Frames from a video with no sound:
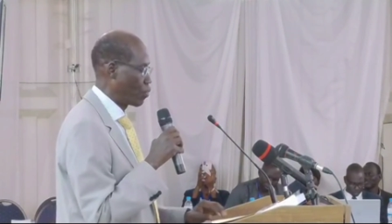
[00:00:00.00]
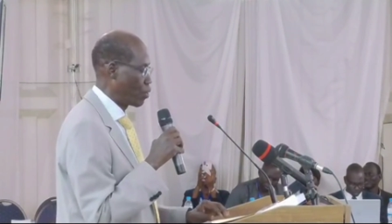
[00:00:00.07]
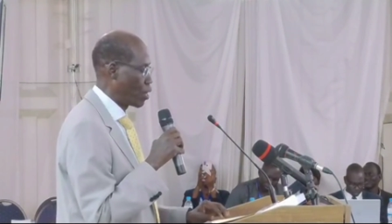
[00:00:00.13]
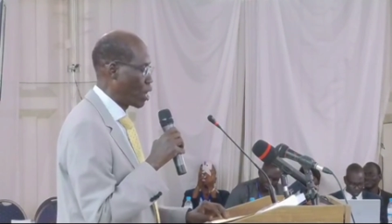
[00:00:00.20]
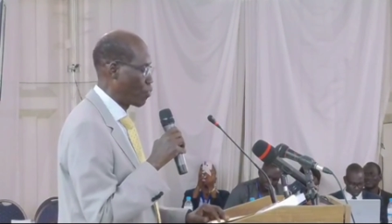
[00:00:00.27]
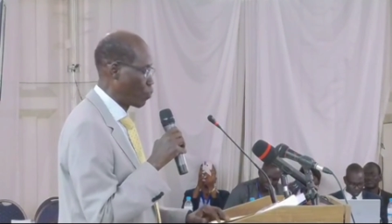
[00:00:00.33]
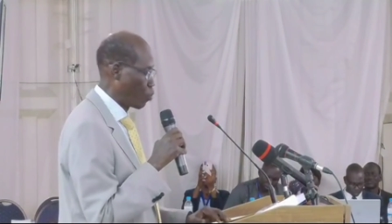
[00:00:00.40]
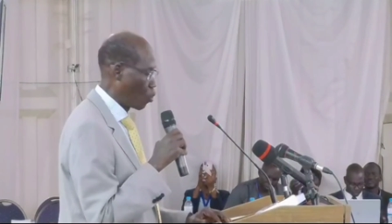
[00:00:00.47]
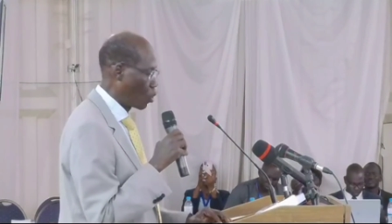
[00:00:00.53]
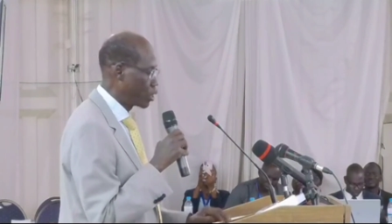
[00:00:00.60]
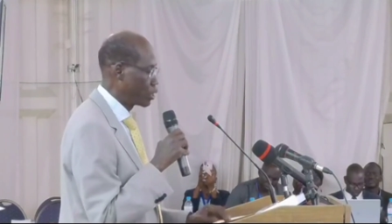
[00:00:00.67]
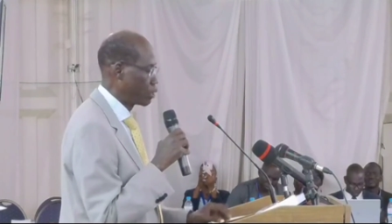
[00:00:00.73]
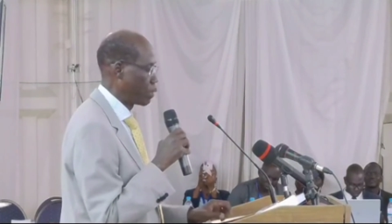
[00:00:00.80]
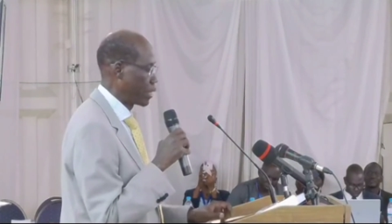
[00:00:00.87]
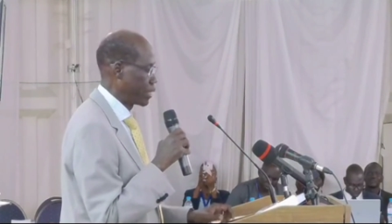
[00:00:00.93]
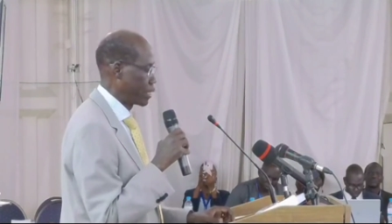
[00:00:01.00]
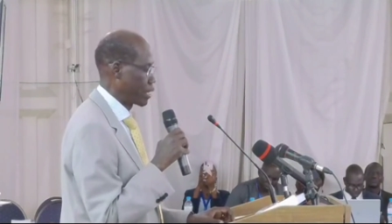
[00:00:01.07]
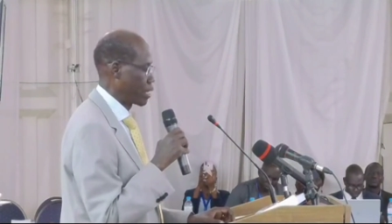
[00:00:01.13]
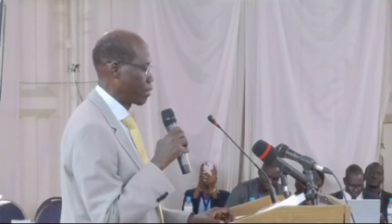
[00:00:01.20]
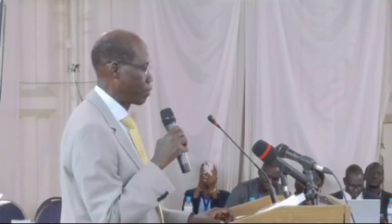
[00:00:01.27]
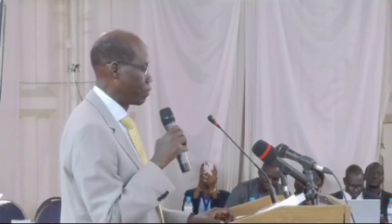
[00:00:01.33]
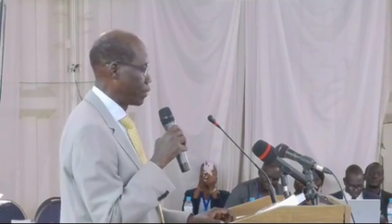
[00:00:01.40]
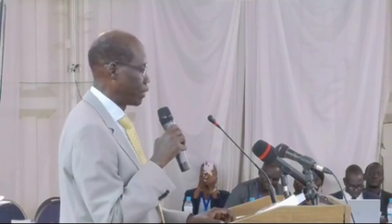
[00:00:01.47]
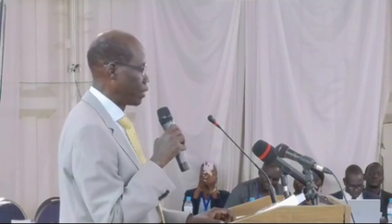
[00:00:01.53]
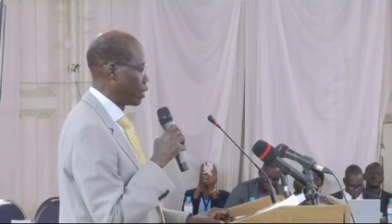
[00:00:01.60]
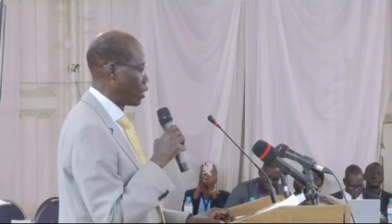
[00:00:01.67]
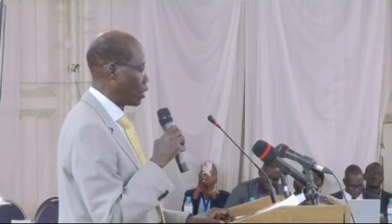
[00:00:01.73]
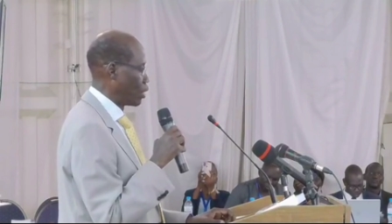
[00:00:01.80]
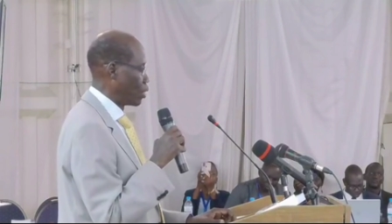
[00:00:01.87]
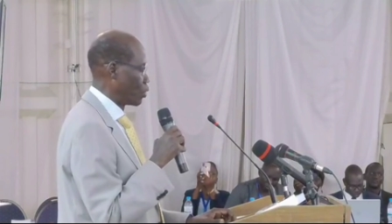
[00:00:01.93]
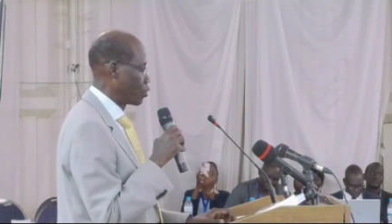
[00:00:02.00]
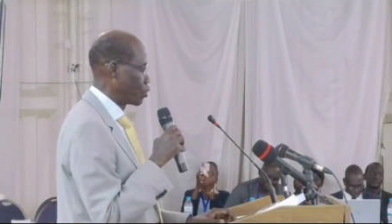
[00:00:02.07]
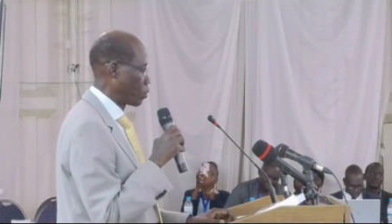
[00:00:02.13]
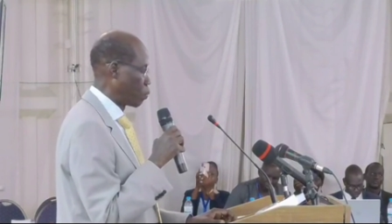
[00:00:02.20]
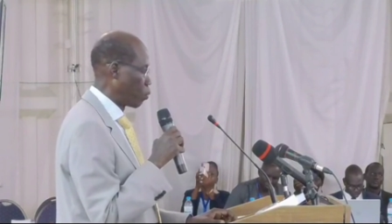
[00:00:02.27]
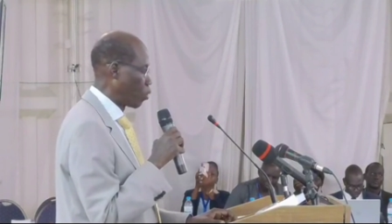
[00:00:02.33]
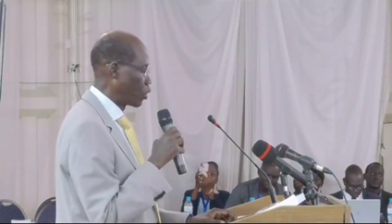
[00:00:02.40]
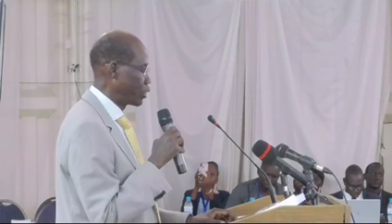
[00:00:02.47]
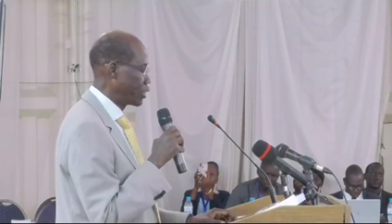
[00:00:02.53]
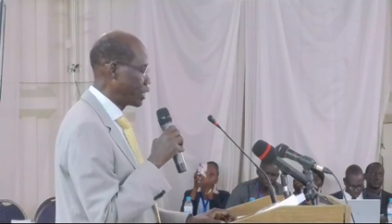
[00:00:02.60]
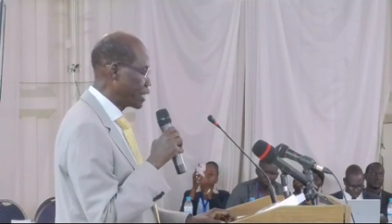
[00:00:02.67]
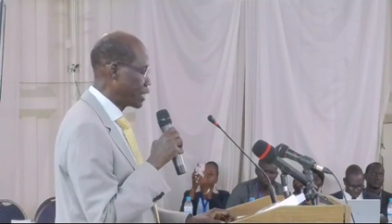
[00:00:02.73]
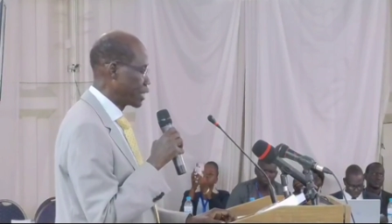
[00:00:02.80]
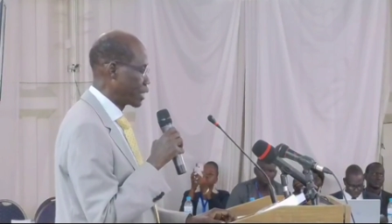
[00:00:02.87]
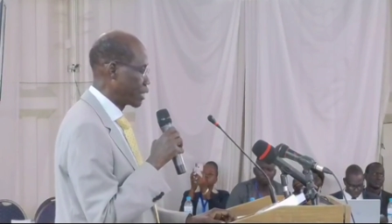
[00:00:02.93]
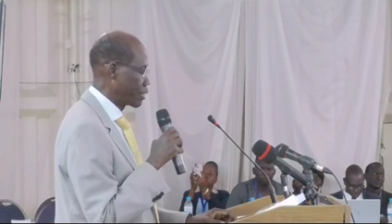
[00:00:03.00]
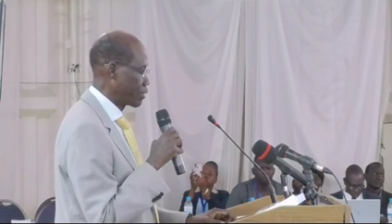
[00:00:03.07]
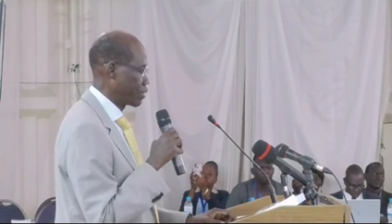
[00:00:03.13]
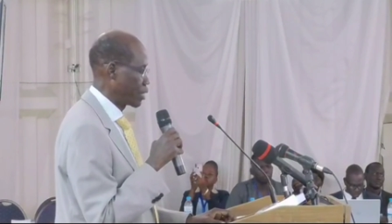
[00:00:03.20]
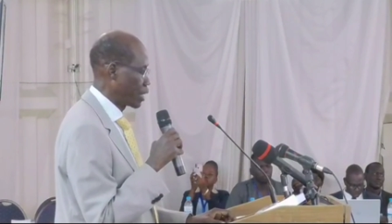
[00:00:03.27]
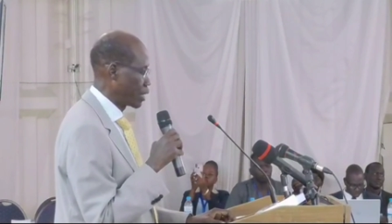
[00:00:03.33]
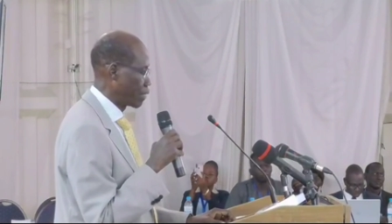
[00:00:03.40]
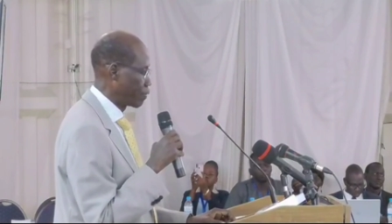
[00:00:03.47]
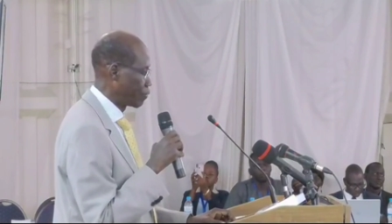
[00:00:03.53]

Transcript: afforded by the government to support teaching and research